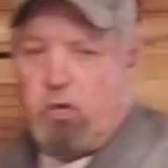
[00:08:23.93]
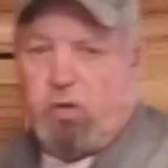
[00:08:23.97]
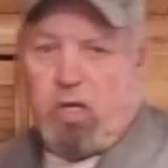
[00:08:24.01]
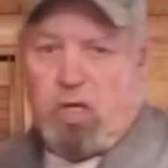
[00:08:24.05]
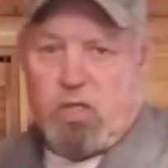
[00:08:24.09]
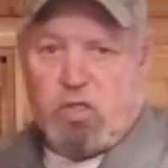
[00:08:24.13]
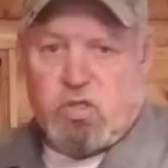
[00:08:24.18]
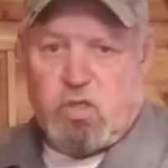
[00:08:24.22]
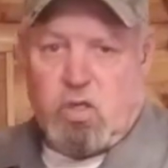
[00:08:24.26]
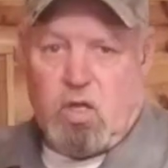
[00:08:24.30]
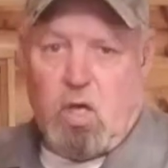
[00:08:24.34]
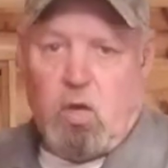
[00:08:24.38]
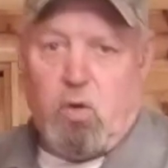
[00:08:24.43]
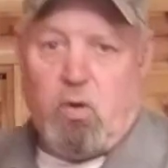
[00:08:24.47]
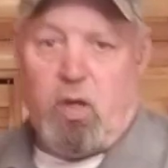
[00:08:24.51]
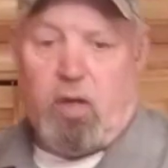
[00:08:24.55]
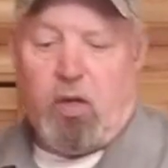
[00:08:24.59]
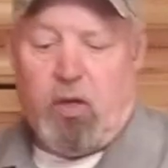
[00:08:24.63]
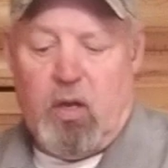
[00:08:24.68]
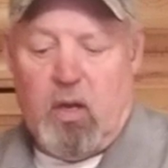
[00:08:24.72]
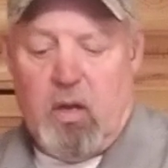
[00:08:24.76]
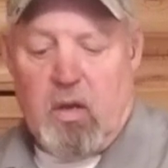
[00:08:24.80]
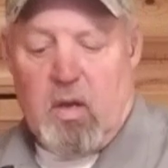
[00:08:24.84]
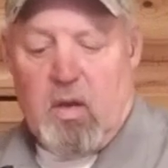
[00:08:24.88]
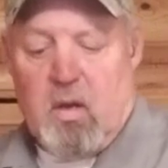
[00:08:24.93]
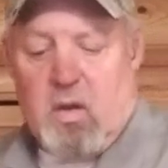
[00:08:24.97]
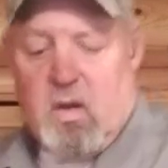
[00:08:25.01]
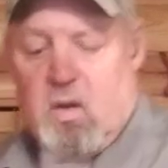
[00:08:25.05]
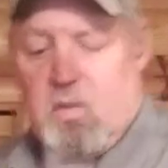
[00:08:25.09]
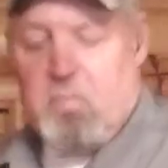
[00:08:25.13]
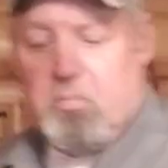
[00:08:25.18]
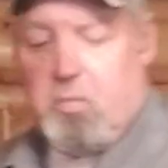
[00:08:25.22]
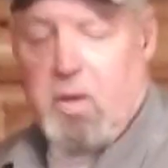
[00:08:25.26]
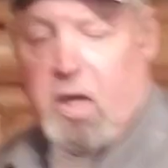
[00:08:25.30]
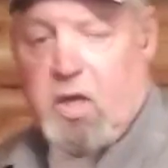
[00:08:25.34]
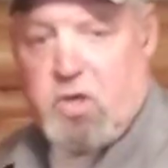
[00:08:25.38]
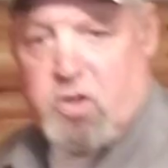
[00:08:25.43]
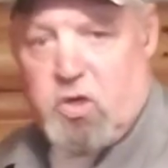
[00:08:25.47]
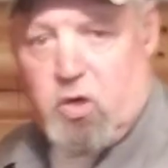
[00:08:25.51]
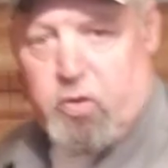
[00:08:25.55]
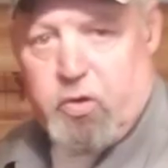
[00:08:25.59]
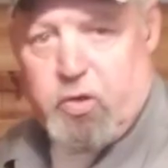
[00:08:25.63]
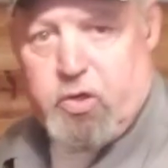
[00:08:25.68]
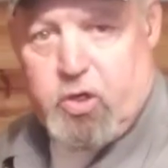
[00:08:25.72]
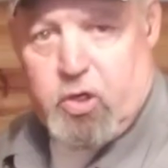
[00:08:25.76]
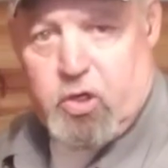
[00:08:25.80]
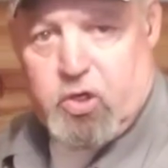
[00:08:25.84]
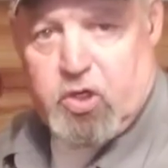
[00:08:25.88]
that it's loaded. Make sure
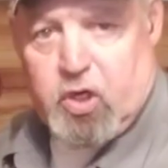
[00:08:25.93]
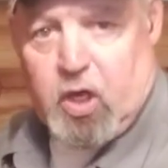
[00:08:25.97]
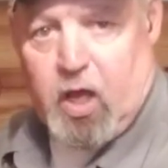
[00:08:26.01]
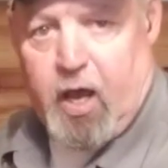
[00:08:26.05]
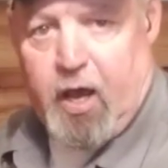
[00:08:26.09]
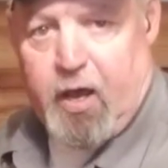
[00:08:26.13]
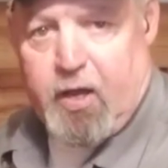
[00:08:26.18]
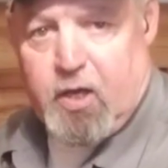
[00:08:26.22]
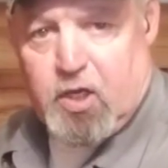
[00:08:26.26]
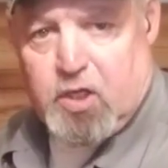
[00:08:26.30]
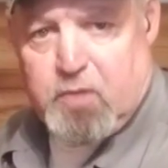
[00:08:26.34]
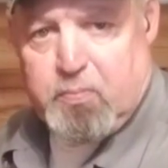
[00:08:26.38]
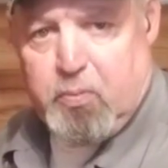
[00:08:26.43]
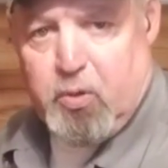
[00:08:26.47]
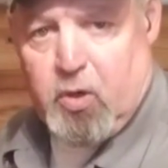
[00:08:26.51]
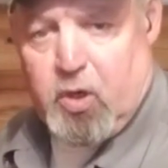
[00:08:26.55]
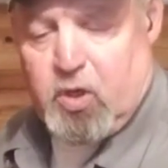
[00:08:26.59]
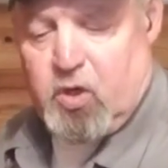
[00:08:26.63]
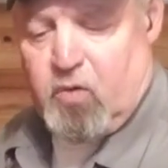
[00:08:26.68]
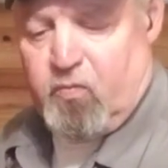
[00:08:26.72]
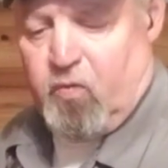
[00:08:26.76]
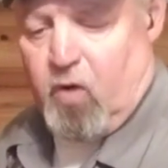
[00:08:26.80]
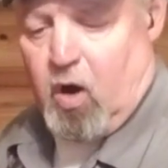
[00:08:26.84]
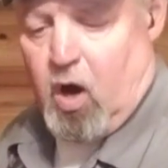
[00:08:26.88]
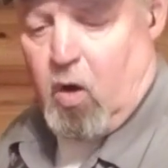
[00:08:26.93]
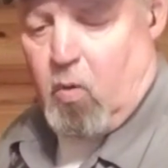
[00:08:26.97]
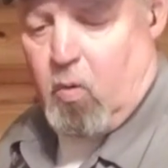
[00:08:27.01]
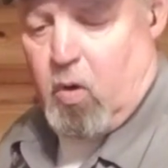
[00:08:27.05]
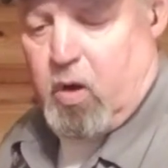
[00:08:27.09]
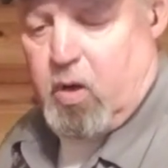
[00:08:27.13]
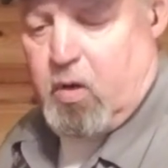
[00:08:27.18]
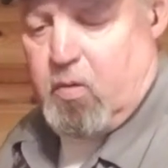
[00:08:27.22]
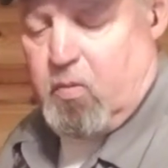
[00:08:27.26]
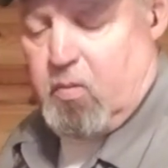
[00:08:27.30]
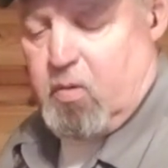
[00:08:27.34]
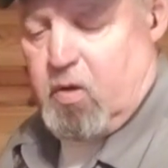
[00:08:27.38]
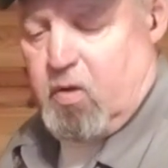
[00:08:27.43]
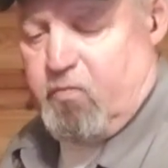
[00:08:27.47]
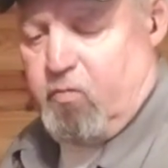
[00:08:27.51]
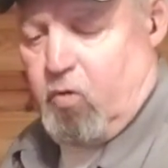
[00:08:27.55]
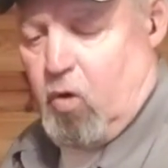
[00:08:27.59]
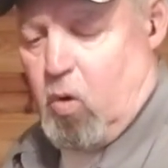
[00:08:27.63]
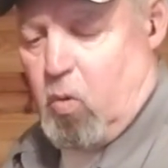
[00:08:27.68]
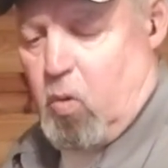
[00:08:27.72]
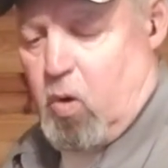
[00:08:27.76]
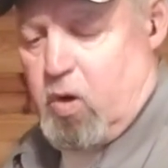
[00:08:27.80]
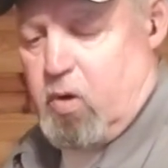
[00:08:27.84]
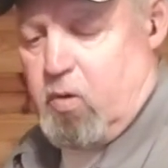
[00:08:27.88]
that your slide is pushed
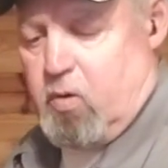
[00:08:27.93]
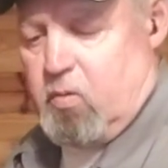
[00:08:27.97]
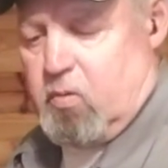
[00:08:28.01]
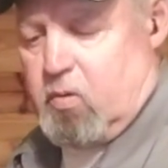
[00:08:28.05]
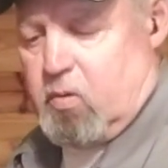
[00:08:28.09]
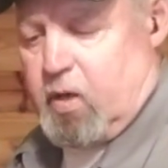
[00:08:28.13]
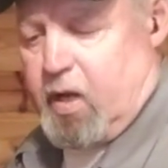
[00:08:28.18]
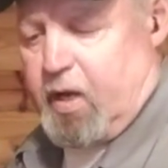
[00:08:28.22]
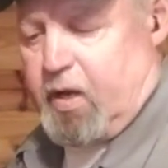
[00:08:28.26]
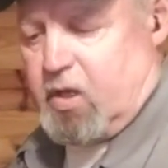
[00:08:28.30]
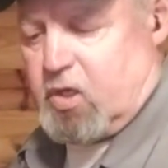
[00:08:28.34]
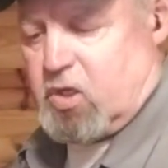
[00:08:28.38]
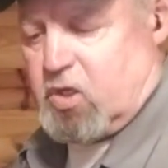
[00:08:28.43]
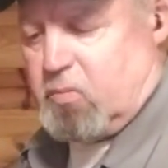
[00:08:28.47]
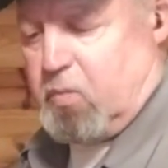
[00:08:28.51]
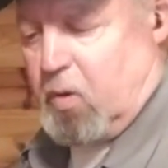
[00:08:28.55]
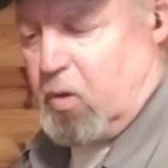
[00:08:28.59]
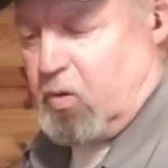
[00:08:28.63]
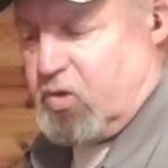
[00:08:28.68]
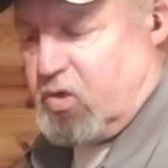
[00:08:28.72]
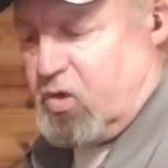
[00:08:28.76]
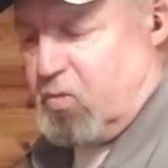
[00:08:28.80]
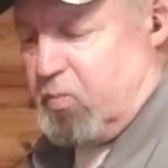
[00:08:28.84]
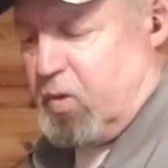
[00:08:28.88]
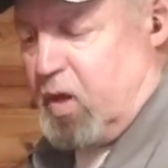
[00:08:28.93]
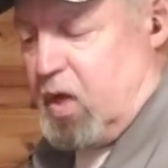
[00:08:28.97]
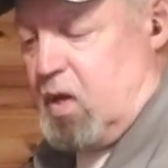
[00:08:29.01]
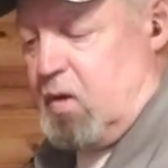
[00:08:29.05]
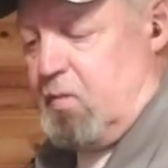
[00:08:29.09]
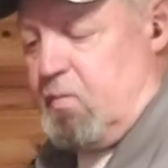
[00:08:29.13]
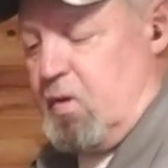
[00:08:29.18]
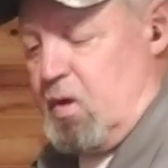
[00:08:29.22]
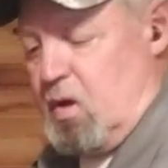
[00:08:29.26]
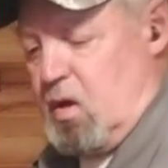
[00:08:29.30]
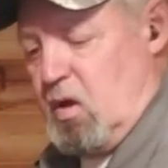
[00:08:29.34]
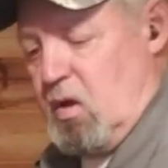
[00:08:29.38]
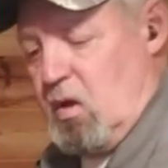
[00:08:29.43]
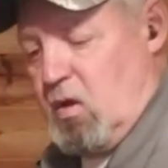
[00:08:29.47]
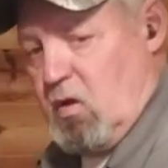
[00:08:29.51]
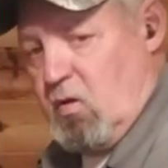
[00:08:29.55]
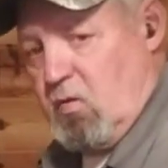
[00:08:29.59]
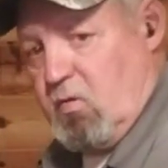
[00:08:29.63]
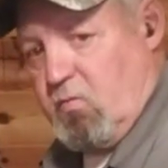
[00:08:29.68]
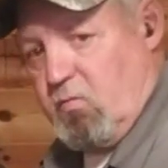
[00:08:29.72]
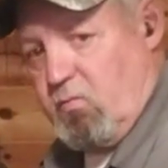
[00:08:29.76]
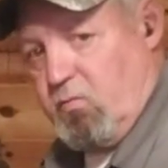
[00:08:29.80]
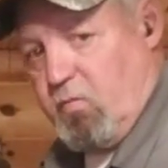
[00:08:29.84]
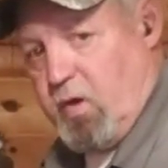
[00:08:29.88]
forward like it's supposed to be.
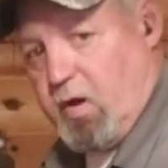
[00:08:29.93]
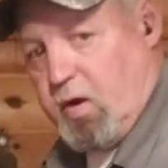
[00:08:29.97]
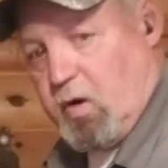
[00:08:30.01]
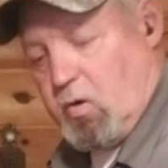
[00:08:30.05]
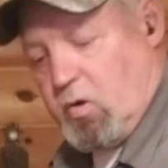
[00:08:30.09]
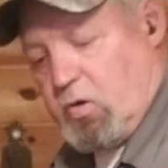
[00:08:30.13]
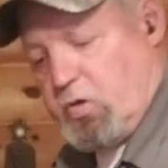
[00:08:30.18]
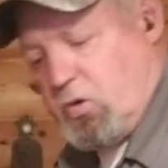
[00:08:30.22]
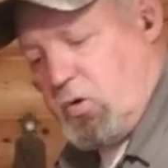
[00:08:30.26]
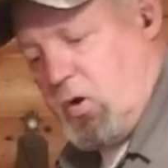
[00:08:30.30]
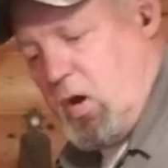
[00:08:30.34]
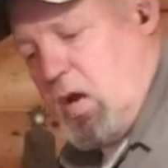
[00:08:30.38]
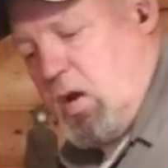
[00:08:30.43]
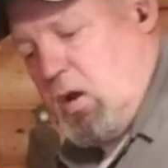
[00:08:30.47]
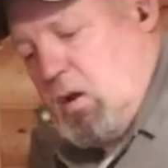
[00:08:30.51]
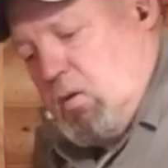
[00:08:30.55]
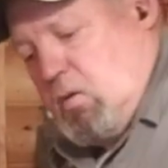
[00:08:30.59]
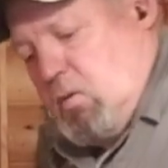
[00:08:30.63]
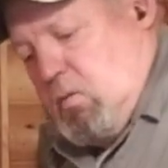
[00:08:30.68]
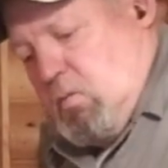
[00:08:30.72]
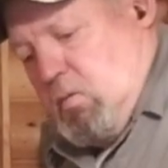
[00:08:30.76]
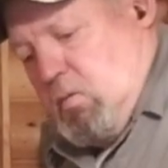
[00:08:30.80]
Finger straight,